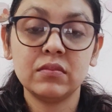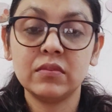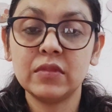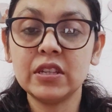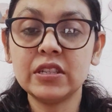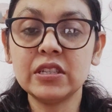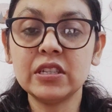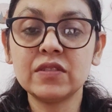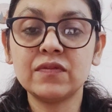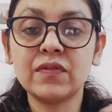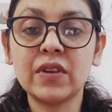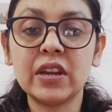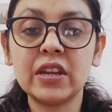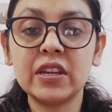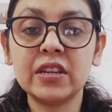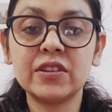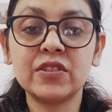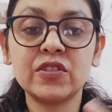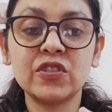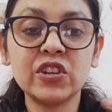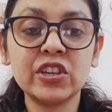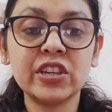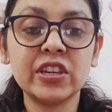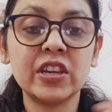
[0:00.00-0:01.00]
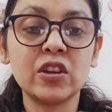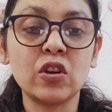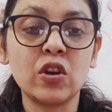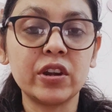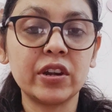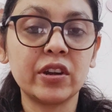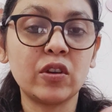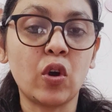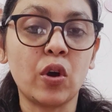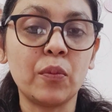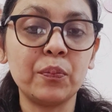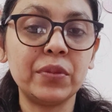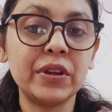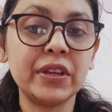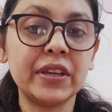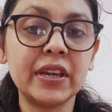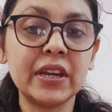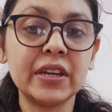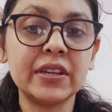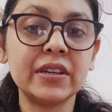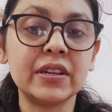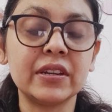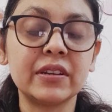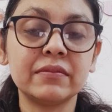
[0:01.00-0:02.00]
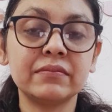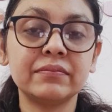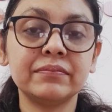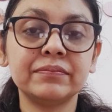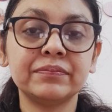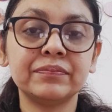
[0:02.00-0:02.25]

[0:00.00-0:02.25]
This is very tricky and complicated.